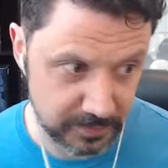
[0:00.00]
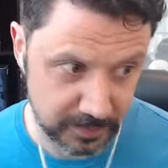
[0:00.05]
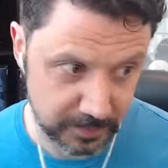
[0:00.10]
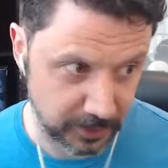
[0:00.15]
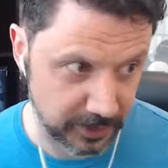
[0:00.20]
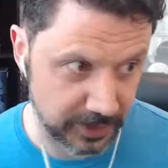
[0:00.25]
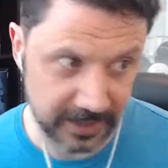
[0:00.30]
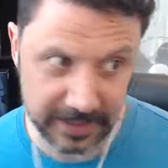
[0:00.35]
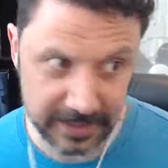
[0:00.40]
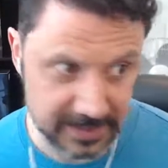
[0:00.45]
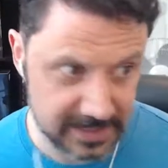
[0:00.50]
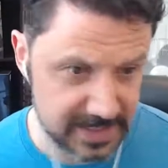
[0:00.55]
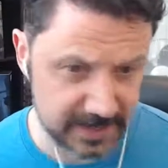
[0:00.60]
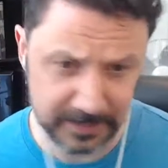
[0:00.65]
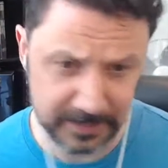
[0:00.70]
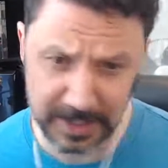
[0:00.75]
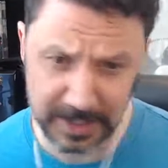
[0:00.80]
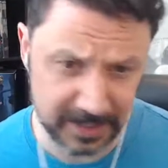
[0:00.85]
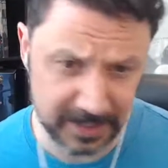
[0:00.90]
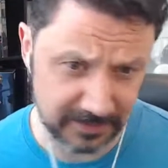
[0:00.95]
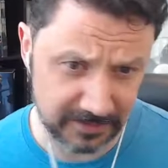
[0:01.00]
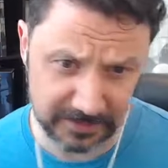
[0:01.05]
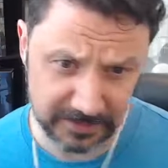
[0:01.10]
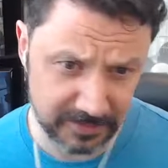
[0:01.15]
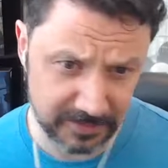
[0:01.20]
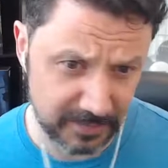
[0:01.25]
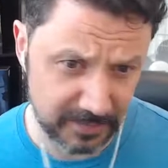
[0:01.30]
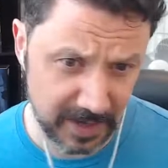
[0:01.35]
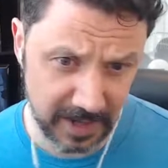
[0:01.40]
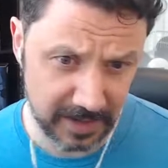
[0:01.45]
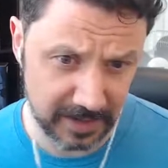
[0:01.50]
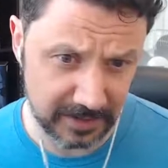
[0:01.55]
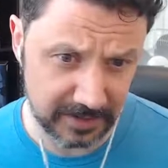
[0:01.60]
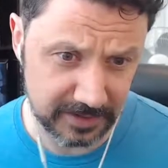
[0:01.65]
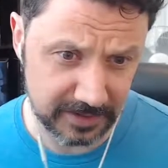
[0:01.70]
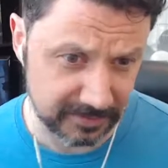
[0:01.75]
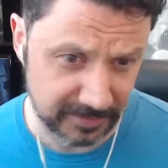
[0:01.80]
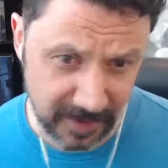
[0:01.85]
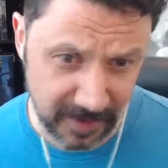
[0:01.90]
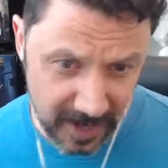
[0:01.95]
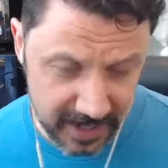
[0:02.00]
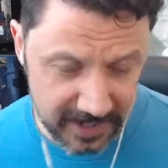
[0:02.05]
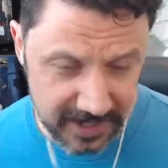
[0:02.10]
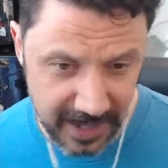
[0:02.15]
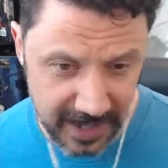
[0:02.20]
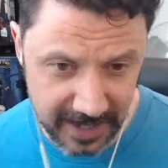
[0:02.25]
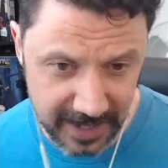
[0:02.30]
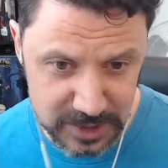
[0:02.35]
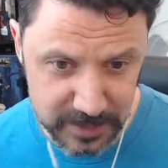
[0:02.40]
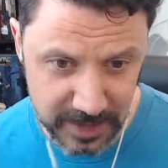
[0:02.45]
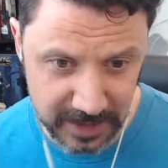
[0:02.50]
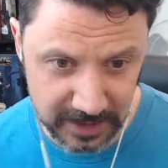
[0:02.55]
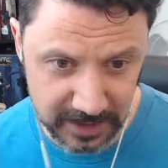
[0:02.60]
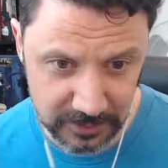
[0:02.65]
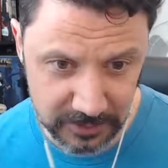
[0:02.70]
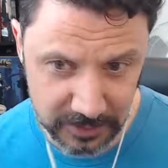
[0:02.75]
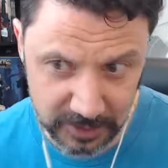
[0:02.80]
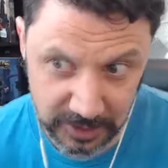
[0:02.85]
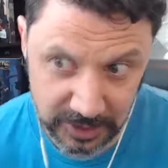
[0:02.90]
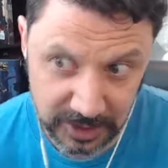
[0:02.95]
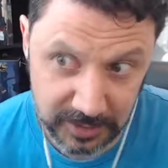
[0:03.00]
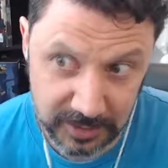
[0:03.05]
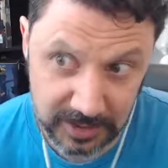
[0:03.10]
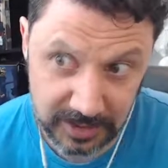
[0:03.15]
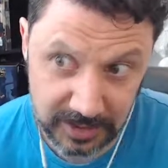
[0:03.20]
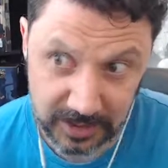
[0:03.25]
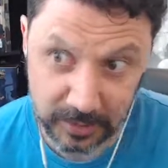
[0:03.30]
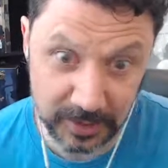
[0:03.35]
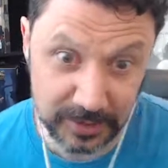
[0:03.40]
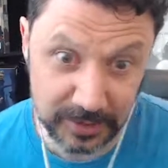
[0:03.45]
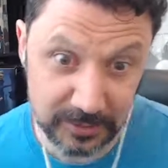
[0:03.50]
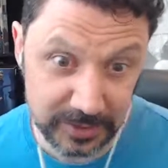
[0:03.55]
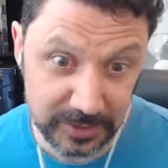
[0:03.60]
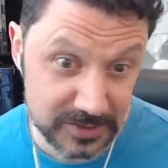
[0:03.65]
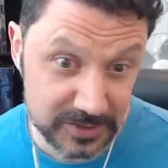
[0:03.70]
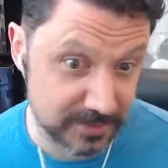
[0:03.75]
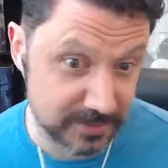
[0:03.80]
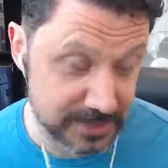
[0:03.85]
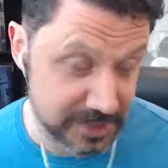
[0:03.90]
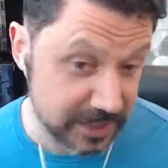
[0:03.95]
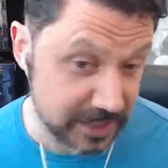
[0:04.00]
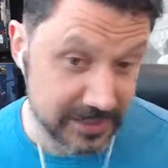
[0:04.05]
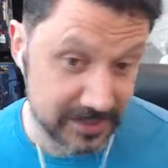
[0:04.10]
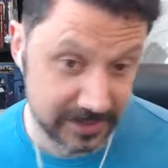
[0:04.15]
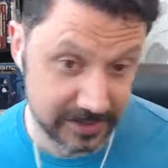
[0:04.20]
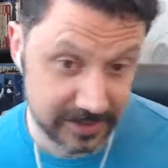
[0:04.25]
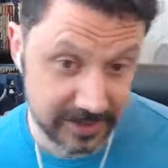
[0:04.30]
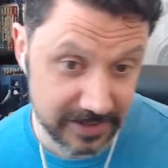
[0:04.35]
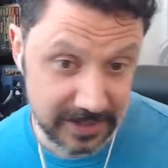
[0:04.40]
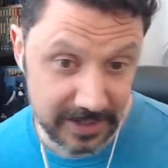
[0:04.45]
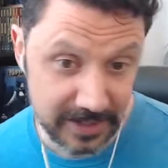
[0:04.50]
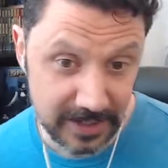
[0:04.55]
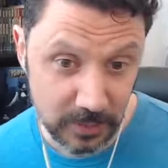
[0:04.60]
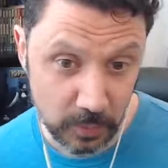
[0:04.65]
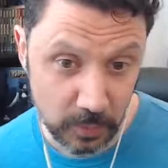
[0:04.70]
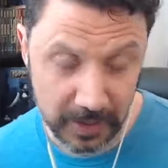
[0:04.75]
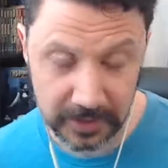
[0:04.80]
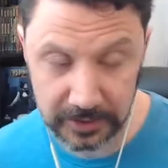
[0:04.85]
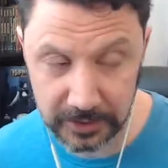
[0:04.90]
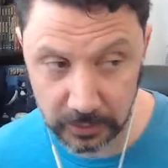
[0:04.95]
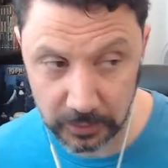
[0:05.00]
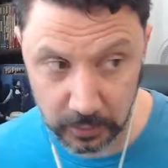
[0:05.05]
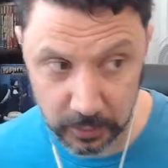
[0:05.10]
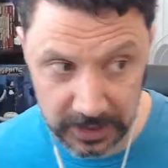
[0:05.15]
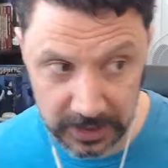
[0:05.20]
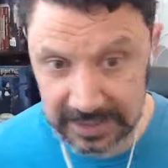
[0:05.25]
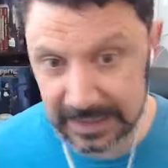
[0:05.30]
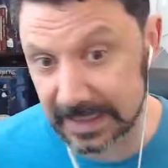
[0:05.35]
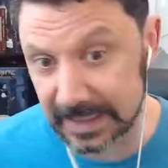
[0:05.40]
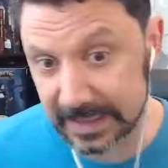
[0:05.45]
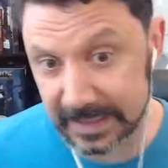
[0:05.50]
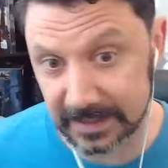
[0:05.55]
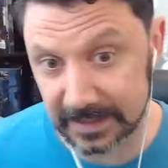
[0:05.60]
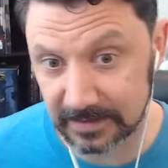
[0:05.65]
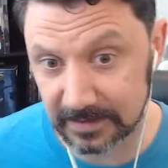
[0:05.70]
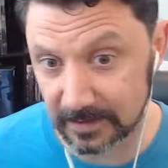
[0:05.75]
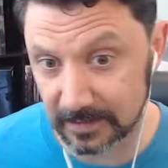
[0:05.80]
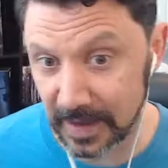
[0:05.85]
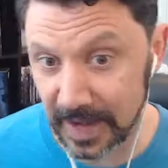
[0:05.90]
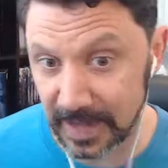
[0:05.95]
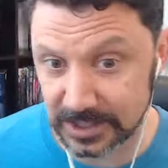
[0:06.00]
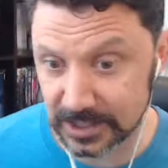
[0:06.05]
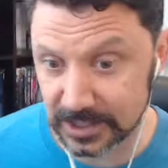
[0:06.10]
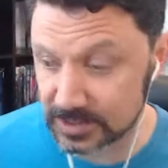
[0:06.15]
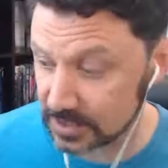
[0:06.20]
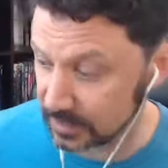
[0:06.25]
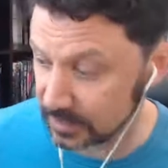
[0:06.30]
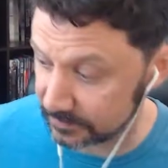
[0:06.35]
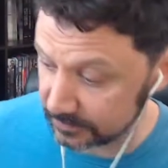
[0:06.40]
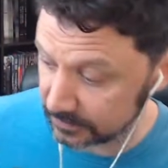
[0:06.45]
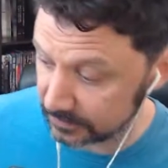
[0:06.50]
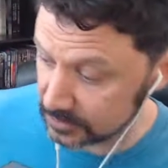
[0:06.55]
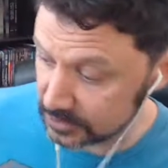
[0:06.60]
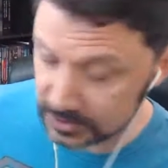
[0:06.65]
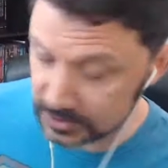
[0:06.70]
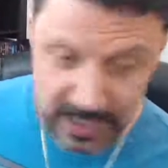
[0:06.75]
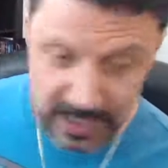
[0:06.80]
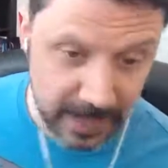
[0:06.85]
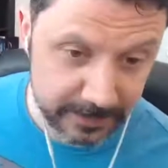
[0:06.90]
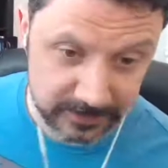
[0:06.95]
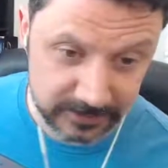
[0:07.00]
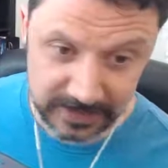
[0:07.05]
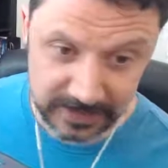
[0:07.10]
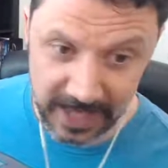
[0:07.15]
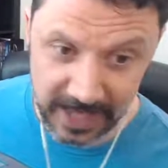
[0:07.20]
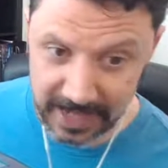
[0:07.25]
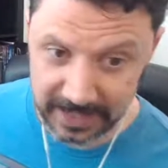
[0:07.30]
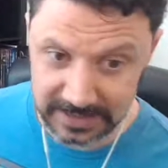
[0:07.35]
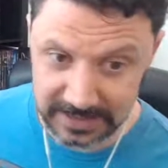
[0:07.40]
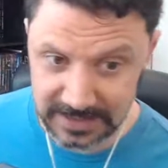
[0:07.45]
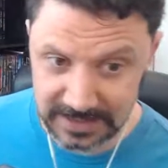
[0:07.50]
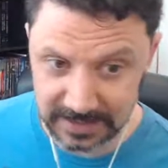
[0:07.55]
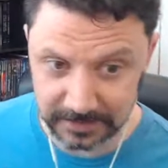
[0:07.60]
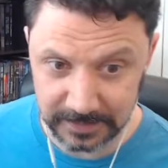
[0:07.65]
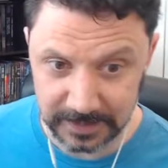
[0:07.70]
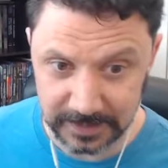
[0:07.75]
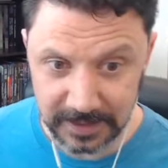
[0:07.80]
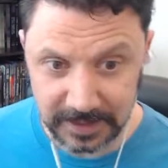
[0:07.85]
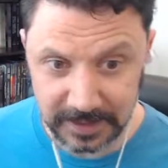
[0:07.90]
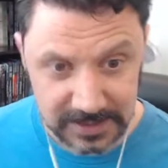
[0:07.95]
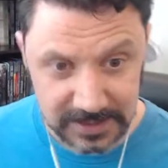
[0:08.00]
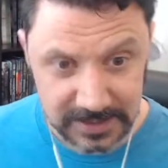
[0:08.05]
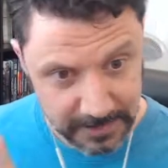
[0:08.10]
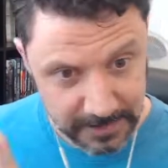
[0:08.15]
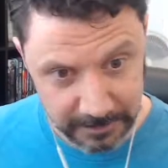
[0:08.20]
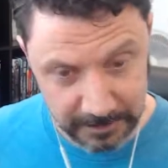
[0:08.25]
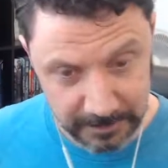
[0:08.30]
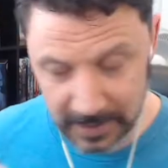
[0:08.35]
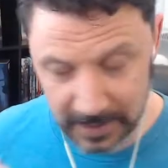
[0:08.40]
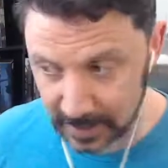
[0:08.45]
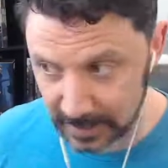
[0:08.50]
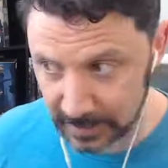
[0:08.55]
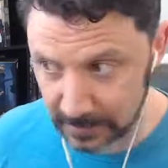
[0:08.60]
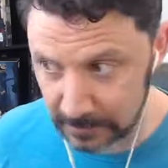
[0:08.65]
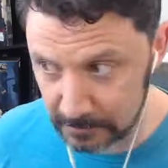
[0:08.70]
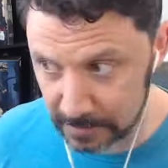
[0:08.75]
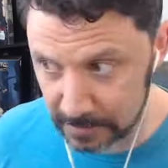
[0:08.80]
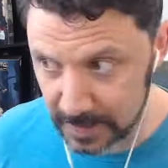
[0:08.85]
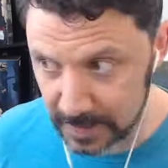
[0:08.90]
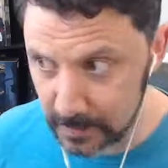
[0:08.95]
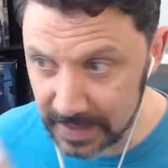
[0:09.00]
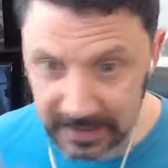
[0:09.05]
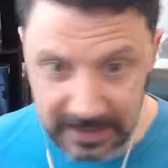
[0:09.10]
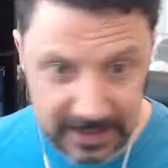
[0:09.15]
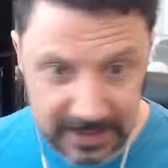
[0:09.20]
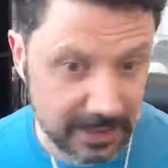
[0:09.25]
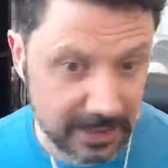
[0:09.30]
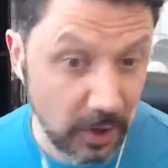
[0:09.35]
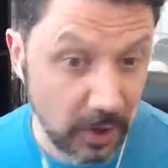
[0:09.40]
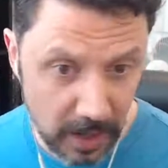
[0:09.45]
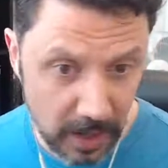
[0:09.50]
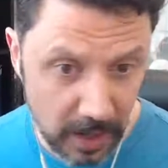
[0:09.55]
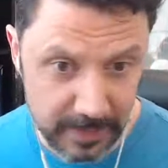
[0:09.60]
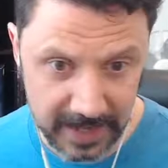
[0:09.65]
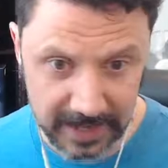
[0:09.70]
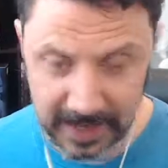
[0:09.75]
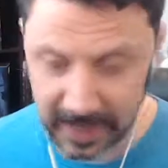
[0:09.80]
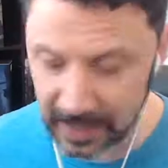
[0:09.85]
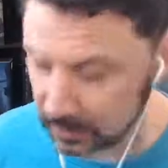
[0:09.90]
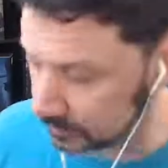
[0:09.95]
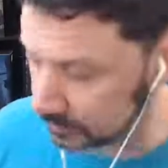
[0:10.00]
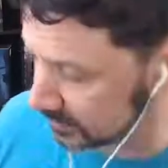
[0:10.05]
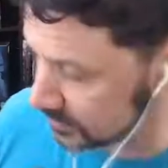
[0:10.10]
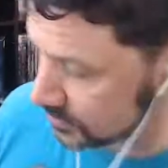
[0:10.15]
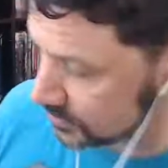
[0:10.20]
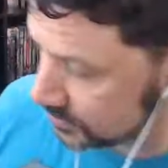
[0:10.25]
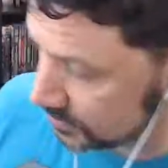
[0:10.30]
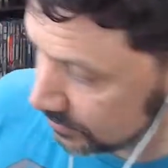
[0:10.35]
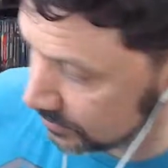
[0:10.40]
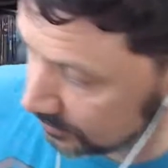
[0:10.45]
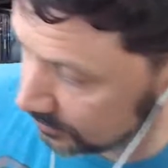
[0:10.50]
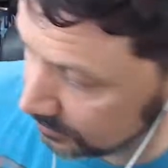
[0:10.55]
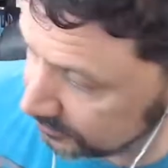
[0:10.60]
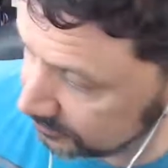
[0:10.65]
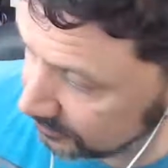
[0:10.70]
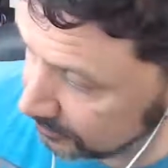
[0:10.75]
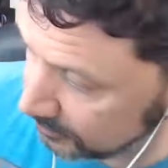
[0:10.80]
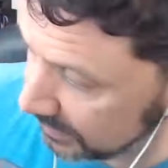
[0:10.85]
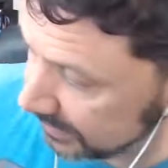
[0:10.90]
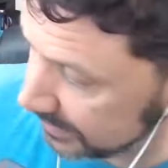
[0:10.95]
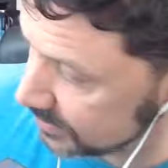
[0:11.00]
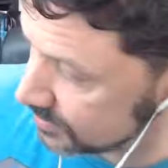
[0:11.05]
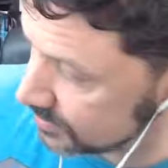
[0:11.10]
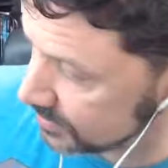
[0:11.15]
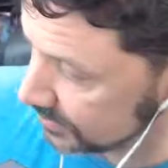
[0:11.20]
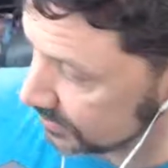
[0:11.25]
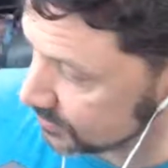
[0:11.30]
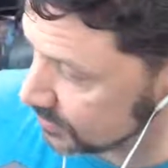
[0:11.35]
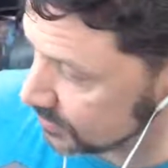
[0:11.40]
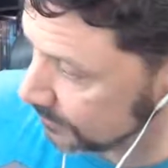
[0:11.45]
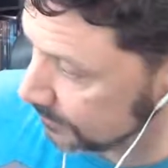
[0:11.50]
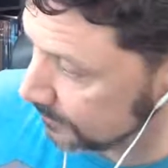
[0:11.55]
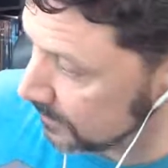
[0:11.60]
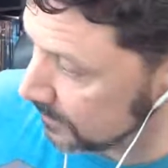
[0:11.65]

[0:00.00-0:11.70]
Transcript: bringing in some kind of uh, divine aspect to it, or you could go into it as a magician, where you're really leaning into the magic stuff, and this just happens to add some some um, melee combat elements to your to your mage thing. So,